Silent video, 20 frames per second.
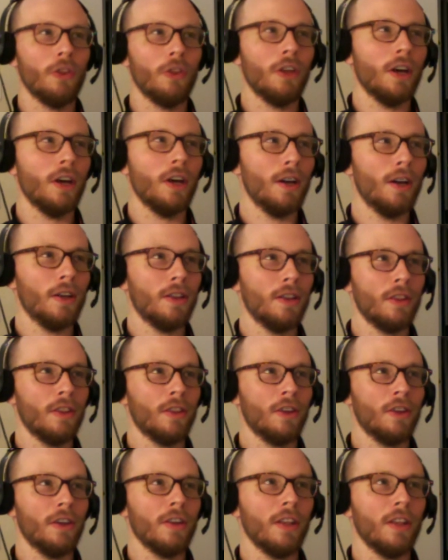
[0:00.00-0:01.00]
the
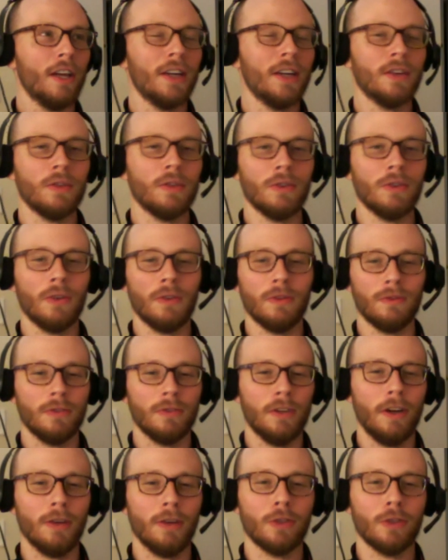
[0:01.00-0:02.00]
like,
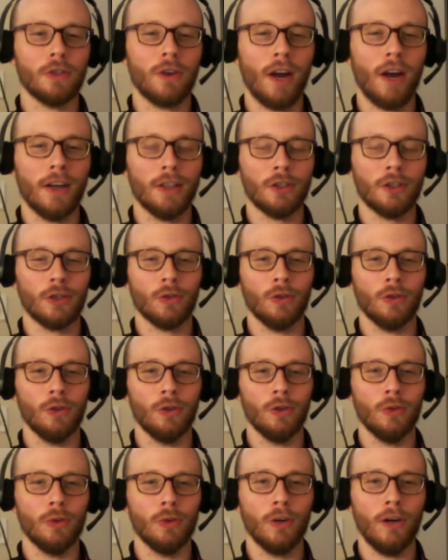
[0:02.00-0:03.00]
tried and
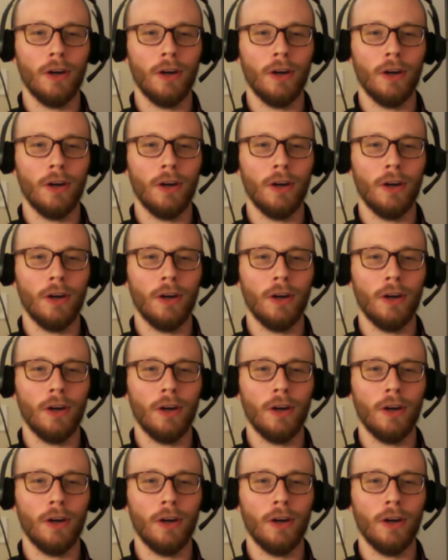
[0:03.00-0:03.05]
true.